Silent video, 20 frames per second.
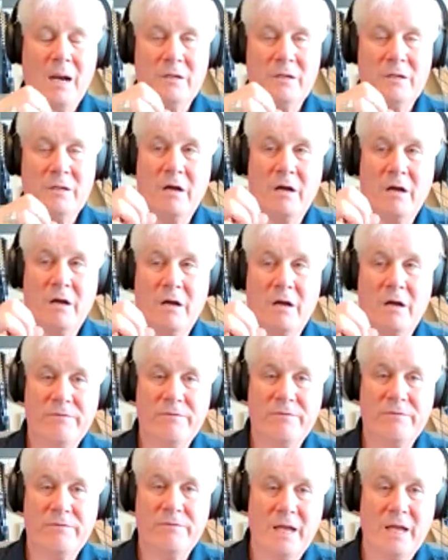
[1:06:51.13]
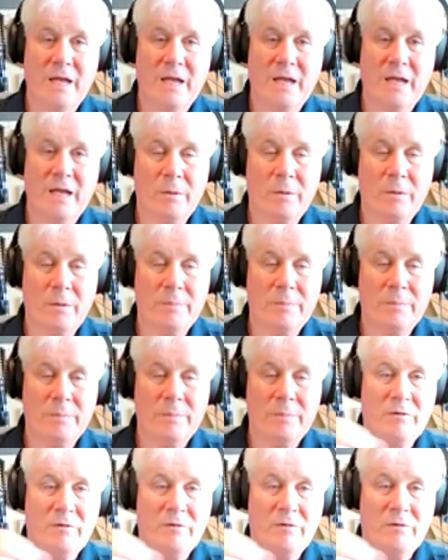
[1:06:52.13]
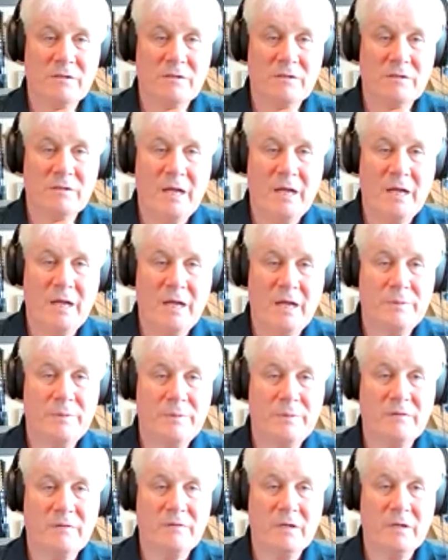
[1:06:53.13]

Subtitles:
were much better for it flying in the Pacific. Much better.